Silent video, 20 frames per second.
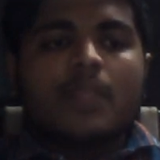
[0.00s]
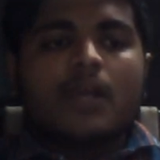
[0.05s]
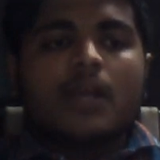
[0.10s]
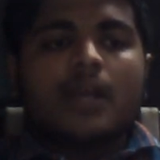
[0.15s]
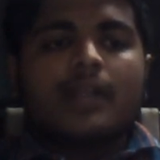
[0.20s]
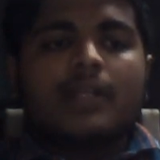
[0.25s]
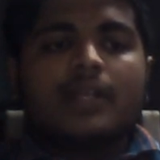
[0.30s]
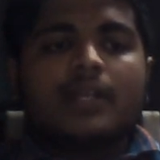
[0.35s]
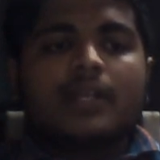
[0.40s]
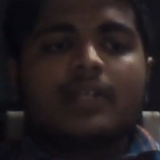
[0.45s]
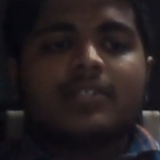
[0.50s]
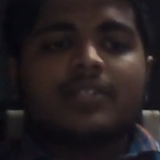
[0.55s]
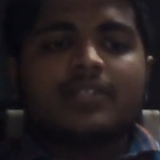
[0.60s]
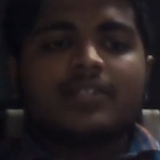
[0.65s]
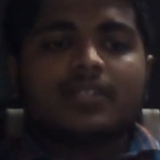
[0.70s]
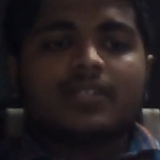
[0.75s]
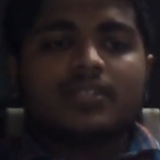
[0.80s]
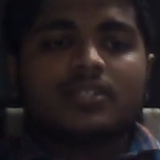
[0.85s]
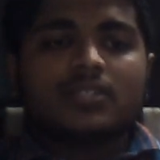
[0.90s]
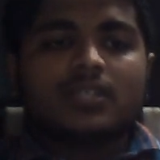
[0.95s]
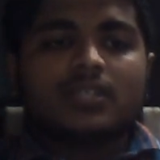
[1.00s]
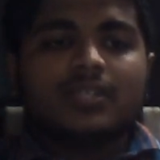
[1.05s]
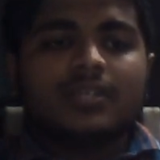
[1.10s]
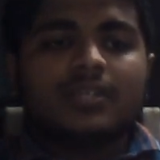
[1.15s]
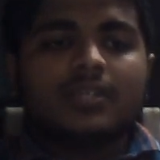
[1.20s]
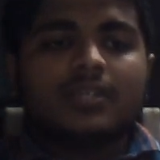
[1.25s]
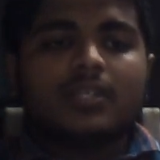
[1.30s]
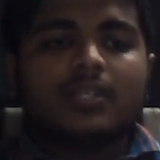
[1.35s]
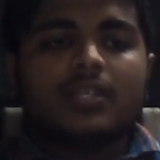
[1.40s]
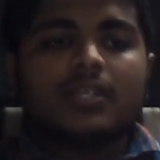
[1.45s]
Integration
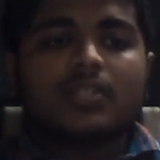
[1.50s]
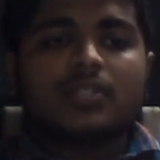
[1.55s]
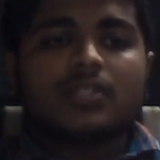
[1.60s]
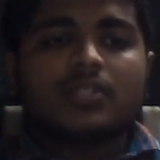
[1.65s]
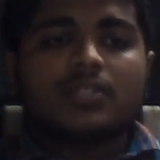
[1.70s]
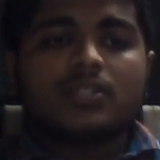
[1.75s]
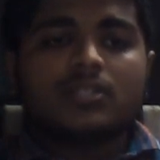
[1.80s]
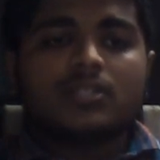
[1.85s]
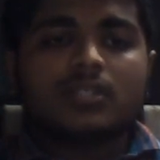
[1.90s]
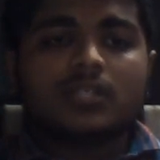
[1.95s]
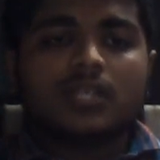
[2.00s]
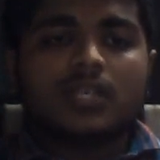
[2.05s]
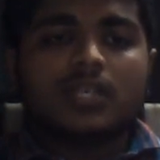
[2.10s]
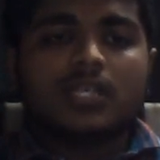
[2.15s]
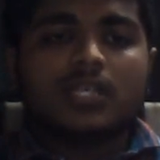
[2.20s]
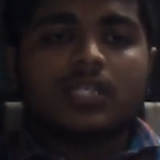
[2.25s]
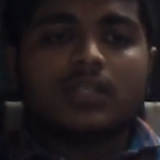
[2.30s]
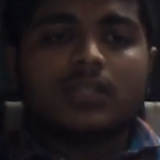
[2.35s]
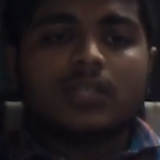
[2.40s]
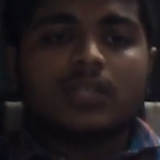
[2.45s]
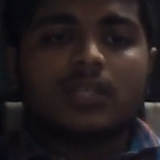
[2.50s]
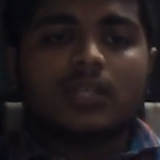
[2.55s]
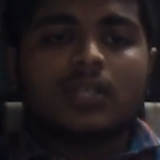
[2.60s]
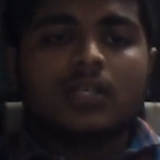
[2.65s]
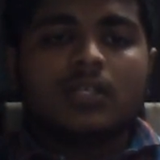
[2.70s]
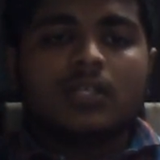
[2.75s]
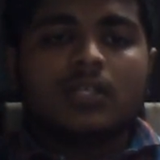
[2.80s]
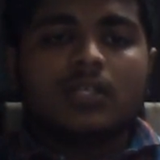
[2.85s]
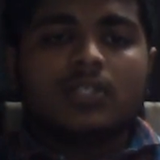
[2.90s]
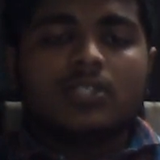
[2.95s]
testing. Integration testing deals the
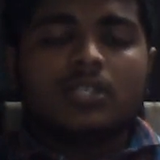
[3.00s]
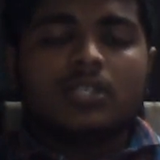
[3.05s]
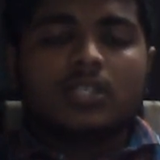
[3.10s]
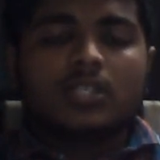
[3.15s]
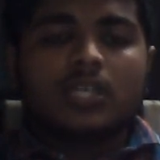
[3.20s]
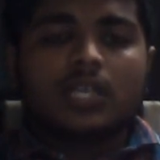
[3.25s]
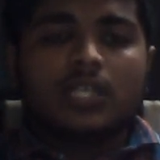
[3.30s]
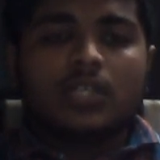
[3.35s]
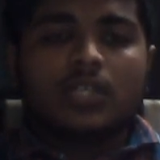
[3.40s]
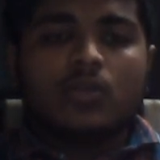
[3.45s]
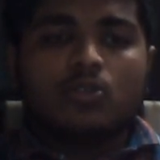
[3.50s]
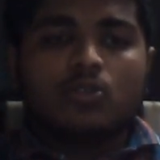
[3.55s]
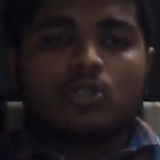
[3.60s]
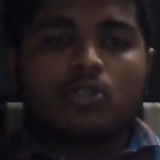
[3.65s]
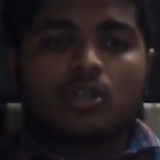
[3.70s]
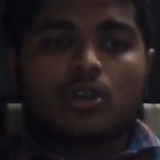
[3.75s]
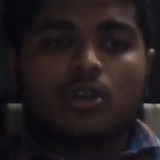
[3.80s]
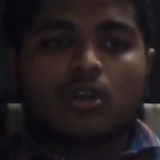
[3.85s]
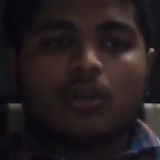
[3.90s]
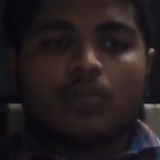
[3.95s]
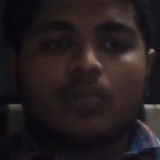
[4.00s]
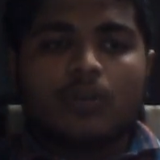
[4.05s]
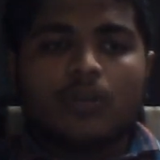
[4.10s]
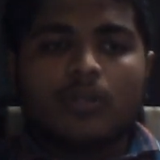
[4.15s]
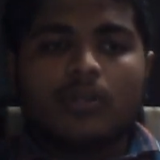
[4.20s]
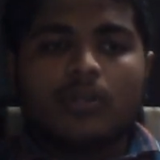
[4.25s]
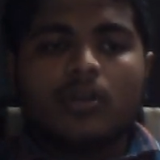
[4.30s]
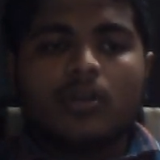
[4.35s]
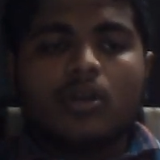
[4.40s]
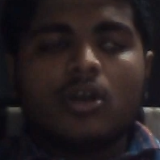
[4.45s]
testing the individual
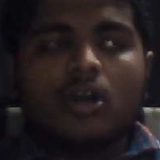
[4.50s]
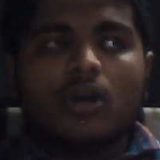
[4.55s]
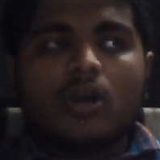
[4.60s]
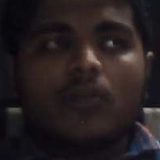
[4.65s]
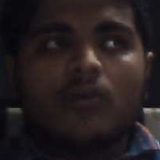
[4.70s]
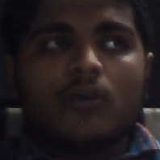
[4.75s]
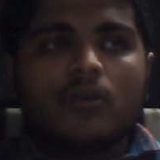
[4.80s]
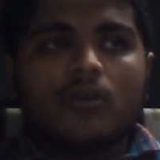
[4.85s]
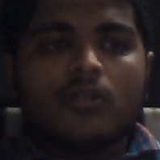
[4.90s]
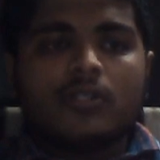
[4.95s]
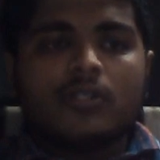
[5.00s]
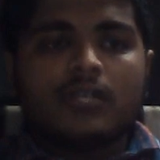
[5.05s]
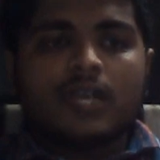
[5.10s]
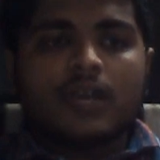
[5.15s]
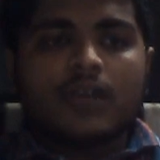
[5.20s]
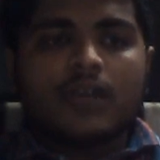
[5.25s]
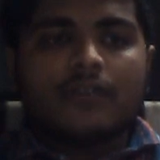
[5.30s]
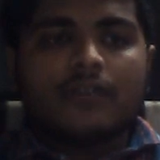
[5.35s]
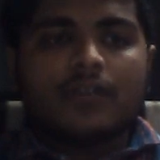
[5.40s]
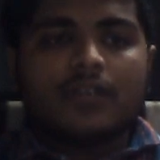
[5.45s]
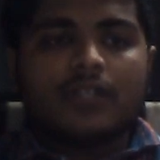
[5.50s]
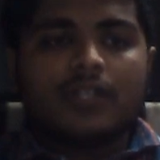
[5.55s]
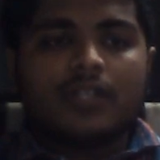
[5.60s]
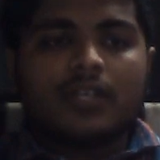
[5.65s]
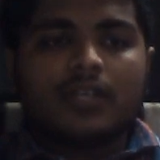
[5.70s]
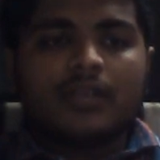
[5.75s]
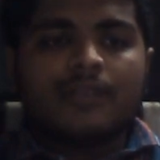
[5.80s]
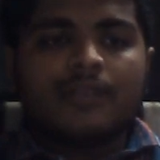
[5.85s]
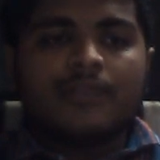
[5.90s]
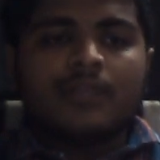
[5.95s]
component or modules after
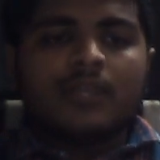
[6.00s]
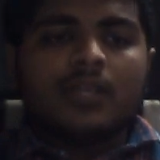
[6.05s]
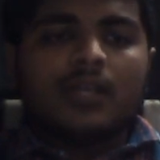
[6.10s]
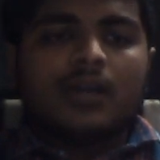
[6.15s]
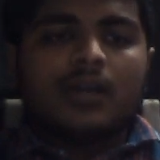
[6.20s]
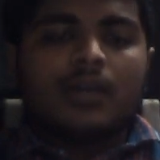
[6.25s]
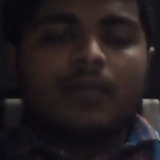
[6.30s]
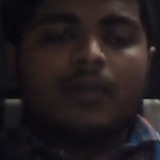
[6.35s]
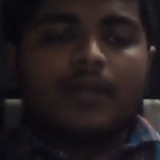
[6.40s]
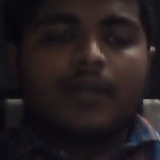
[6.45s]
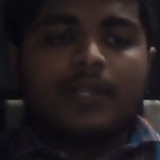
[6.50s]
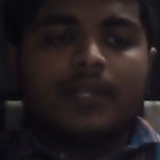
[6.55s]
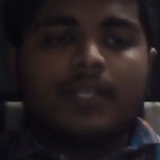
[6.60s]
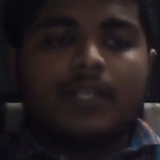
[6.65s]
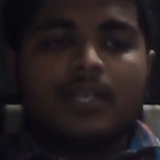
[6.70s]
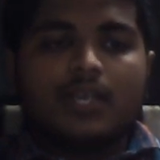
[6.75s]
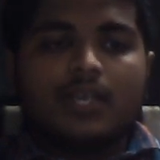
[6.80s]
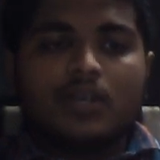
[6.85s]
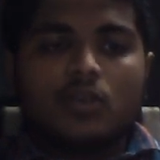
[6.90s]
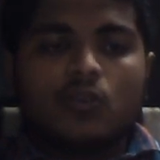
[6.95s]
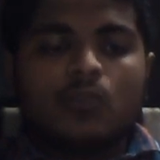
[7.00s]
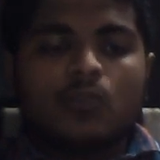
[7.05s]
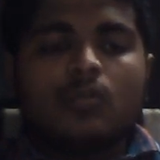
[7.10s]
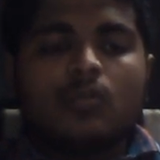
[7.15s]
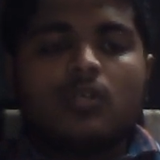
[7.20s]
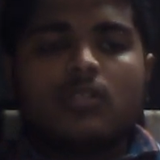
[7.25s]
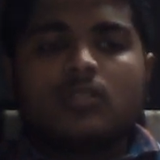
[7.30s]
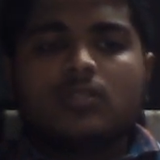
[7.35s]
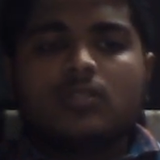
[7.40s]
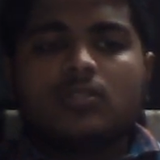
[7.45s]
they combined in a group.
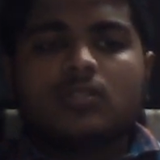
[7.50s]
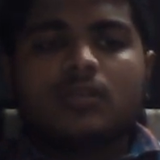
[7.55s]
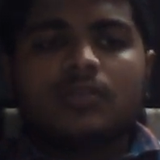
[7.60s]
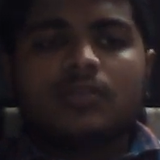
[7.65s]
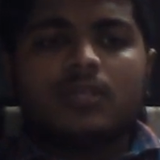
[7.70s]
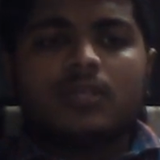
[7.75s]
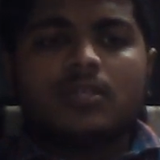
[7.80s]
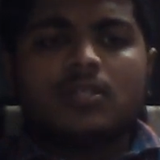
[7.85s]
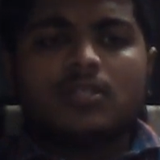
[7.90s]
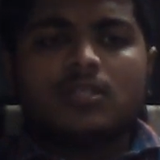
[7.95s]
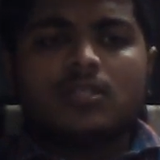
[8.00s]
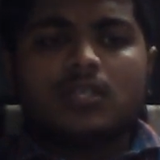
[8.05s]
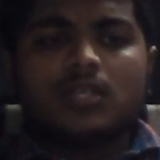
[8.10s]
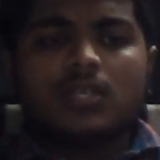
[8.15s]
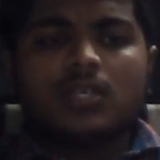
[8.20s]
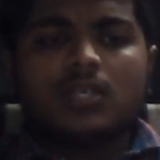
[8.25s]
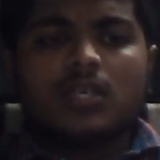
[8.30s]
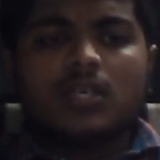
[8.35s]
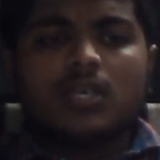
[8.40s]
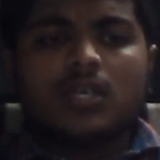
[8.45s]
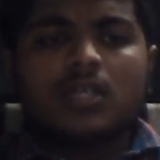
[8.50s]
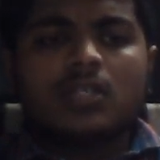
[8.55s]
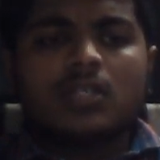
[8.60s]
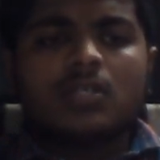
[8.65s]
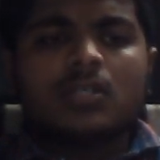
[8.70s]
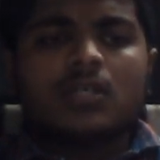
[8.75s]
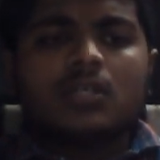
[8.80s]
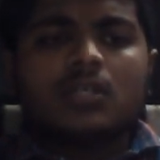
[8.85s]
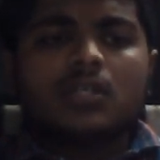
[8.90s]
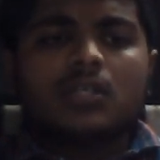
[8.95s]
System testing here